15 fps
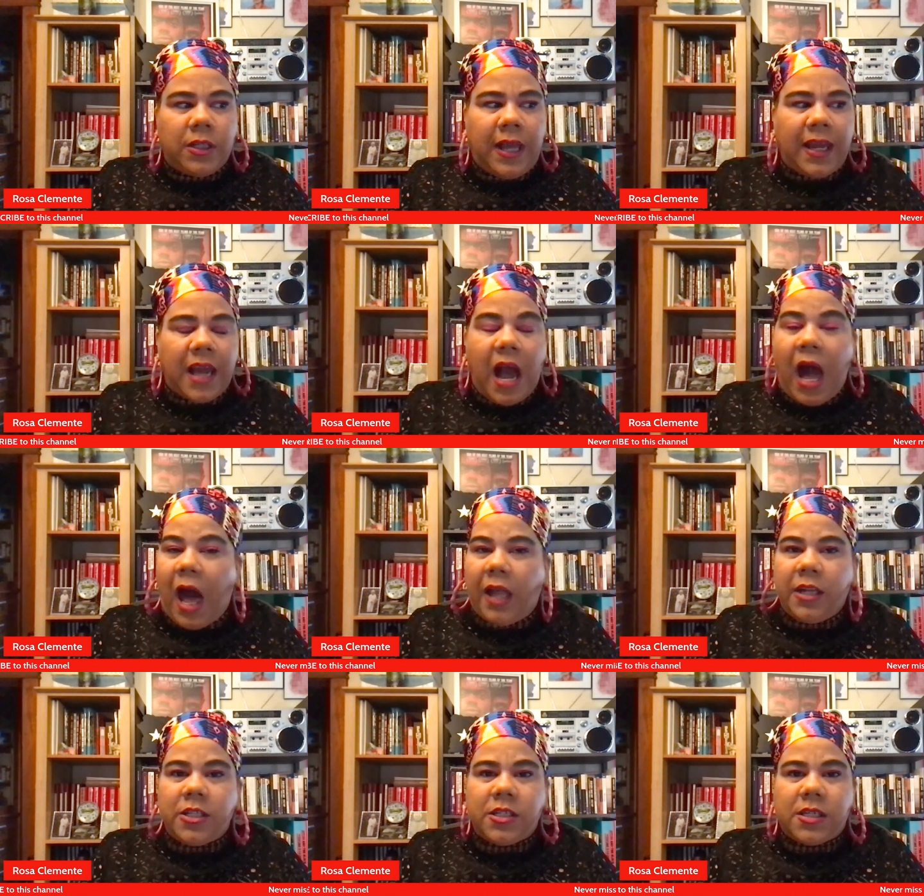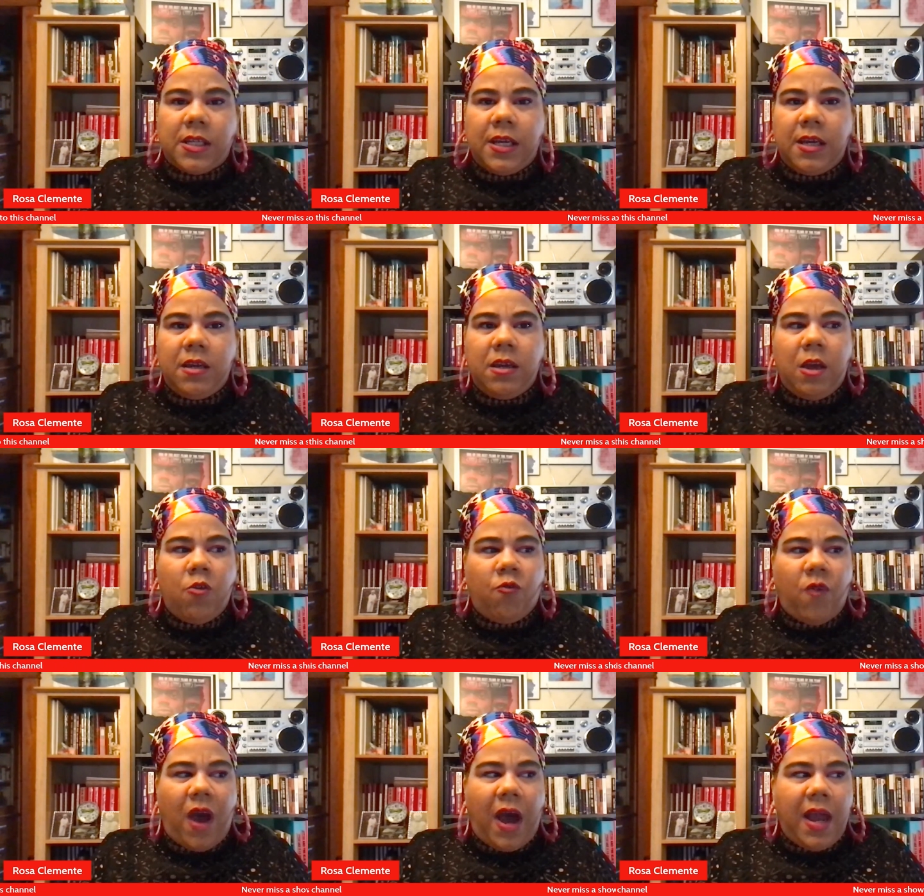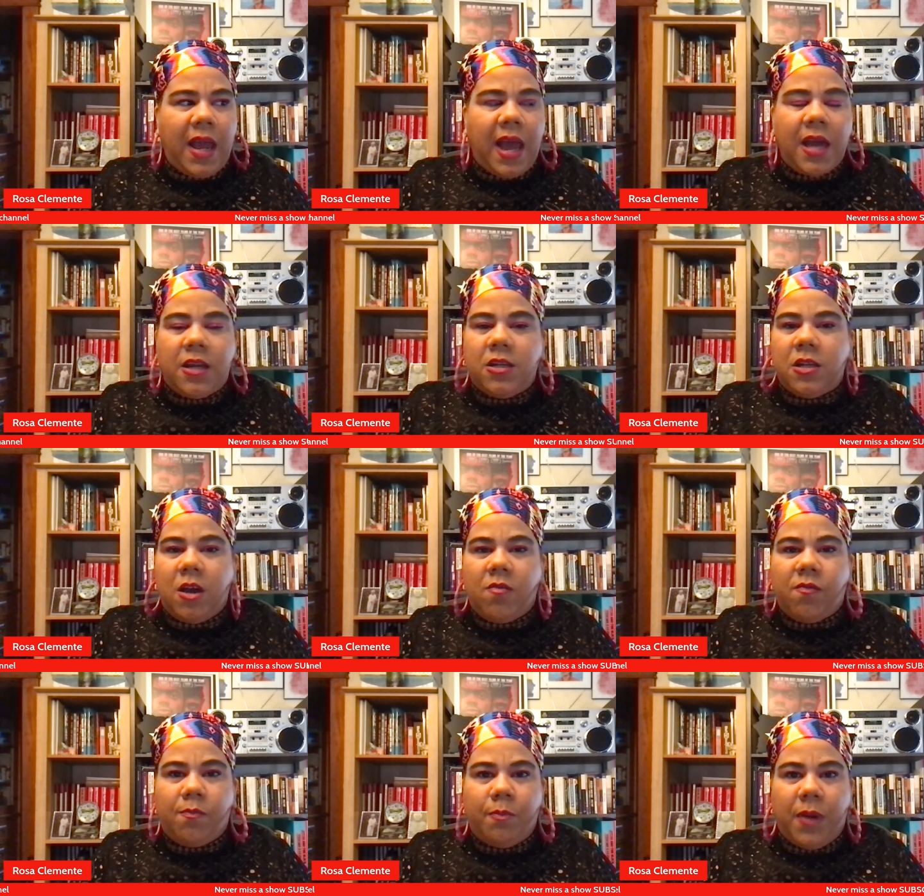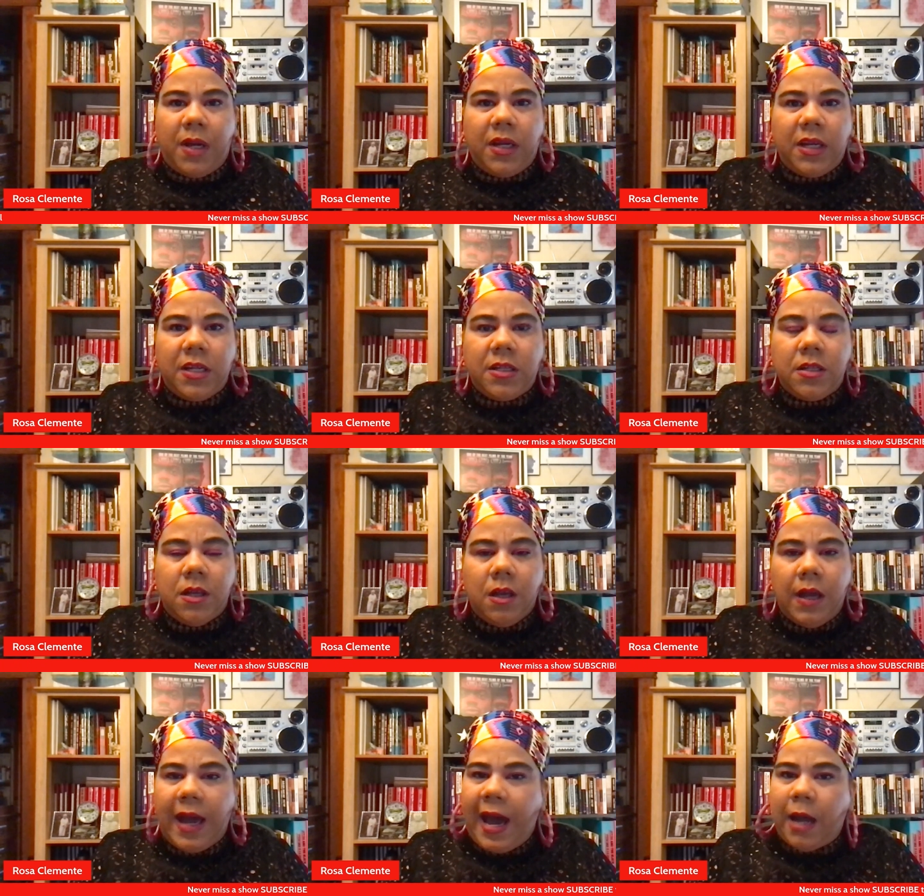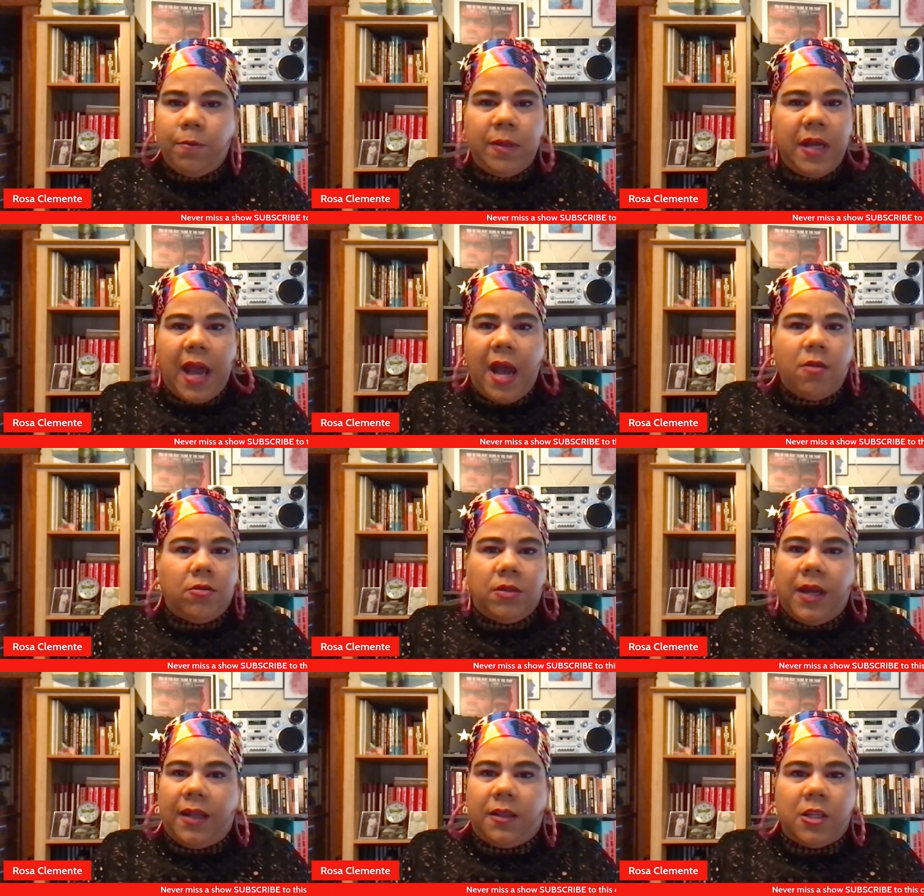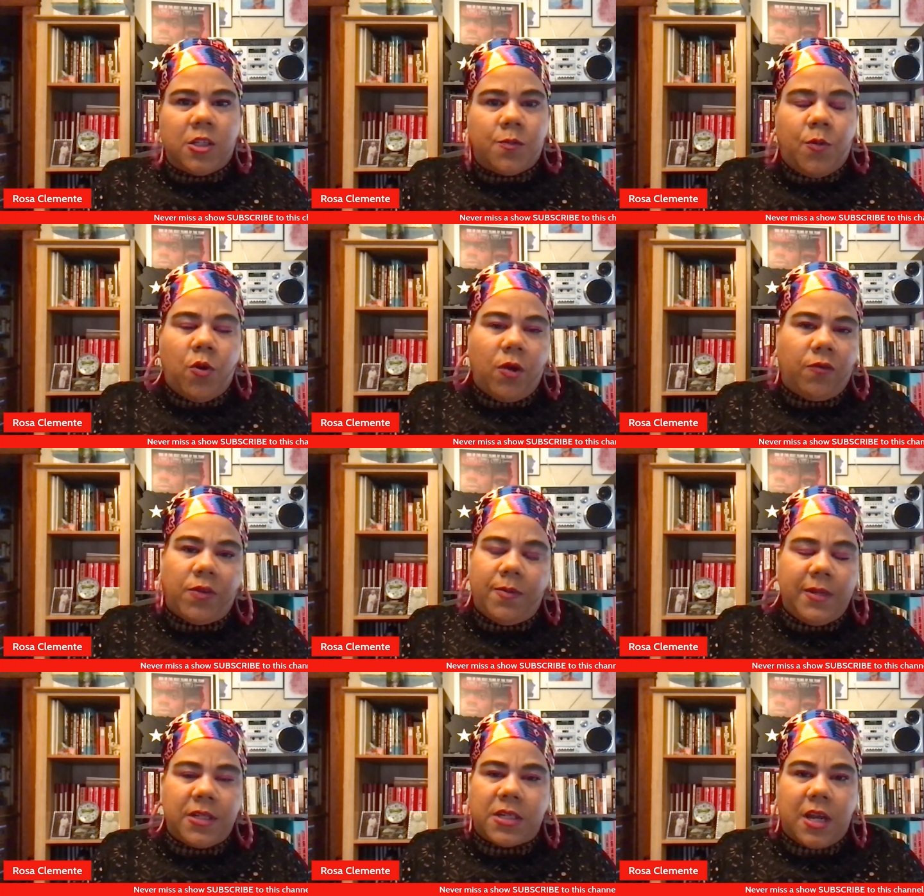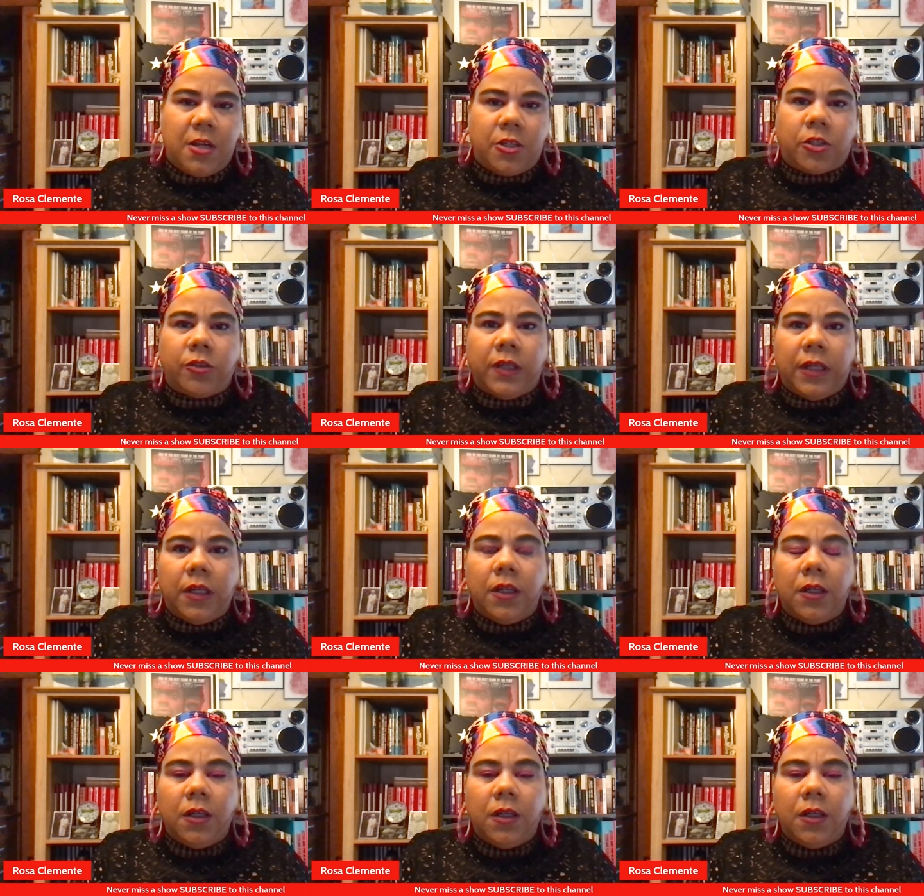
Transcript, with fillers: Like, honestly, if I had enough money, I'd be out at this point from this country,